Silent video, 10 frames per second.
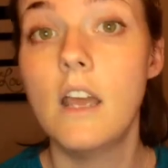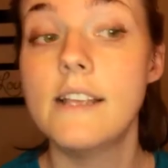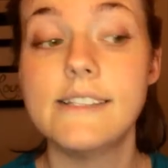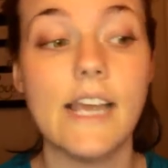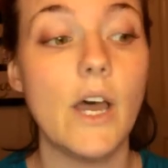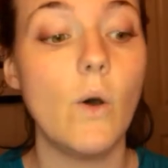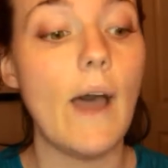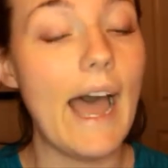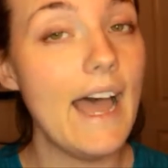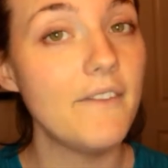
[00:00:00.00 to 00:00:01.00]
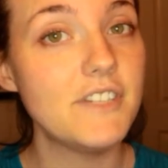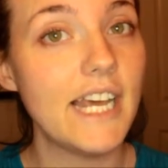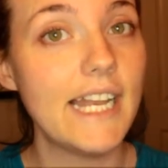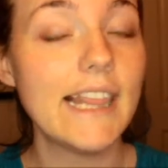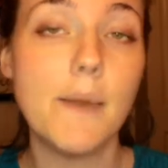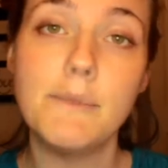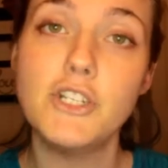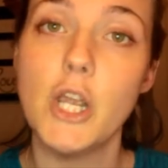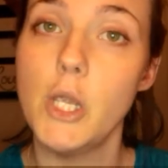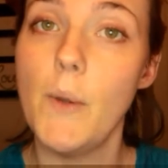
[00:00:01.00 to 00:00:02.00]
So I have done it. Let me
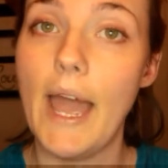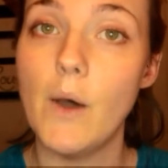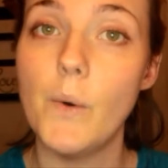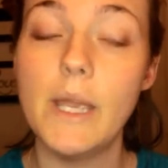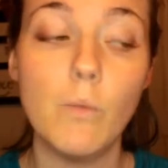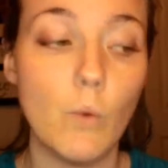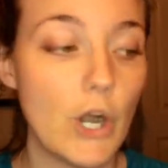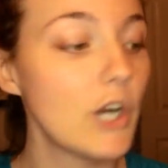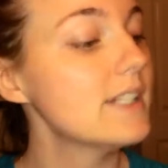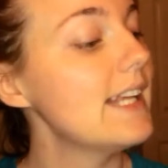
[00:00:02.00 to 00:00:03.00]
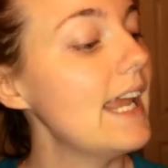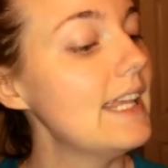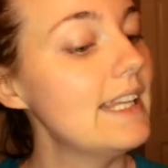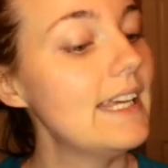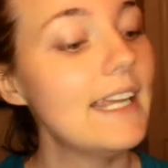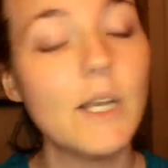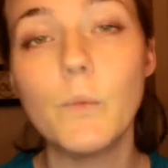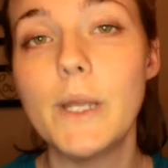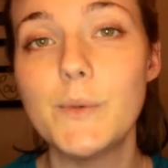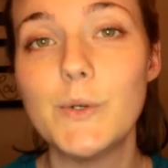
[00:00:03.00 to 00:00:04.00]
show you how it works, and then
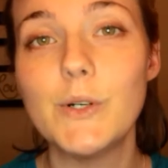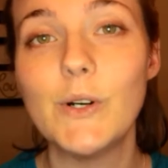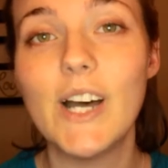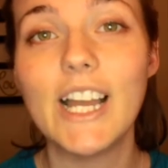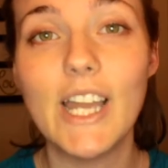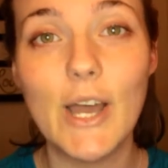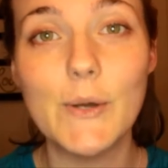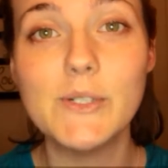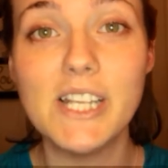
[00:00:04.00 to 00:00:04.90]
we will go to